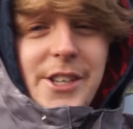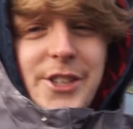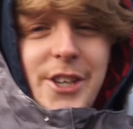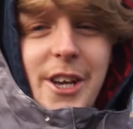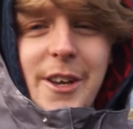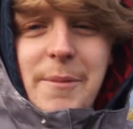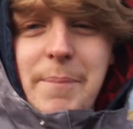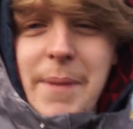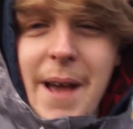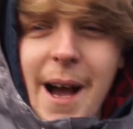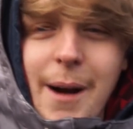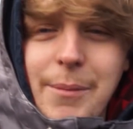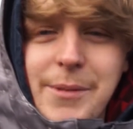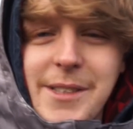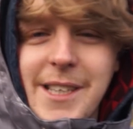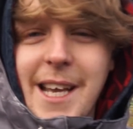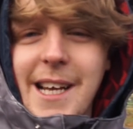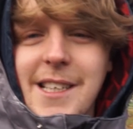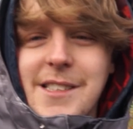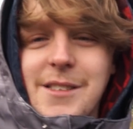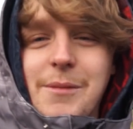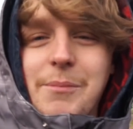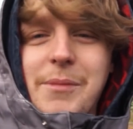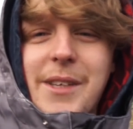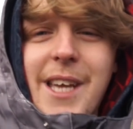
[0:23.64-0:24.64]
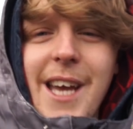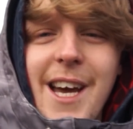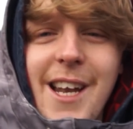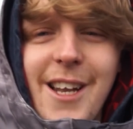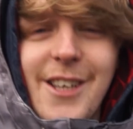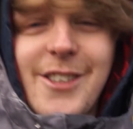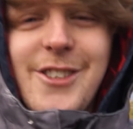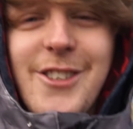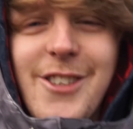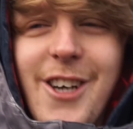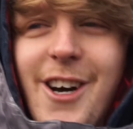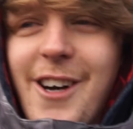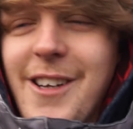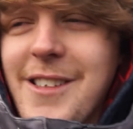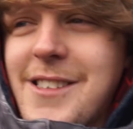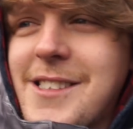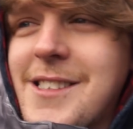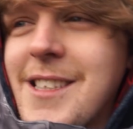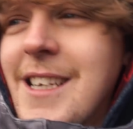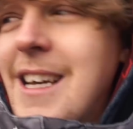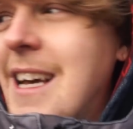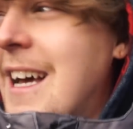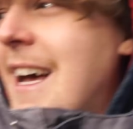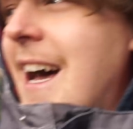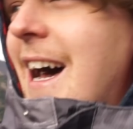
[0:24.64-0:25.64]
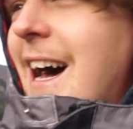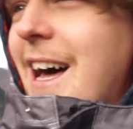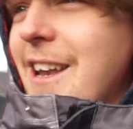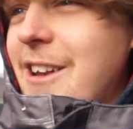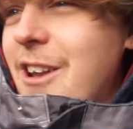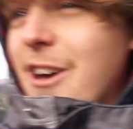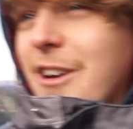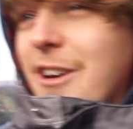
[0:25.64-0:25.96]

should be able to get some killer shots. And